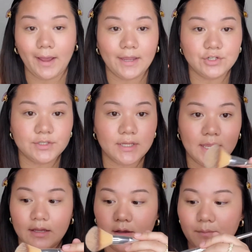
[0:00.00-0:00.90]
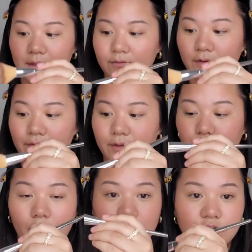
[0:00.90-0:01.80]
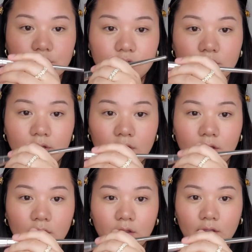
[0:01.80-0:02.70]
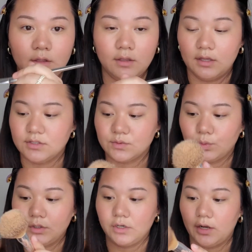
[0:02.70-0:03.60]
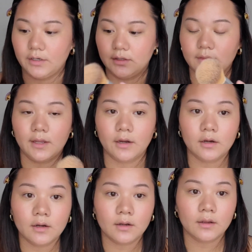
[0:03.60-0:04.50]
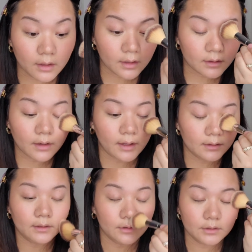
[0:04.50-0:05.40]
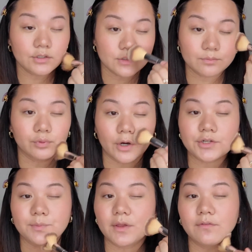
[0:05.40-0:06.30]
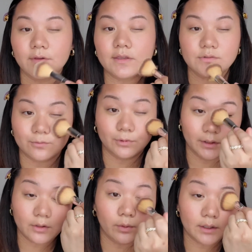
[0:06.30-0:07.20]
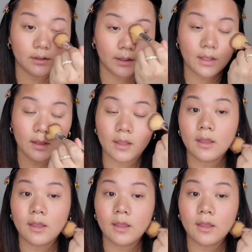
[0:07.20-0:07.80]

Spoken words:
I just take a big fluffy brush and swirl it on in there. And I literally just brush my face really quickly.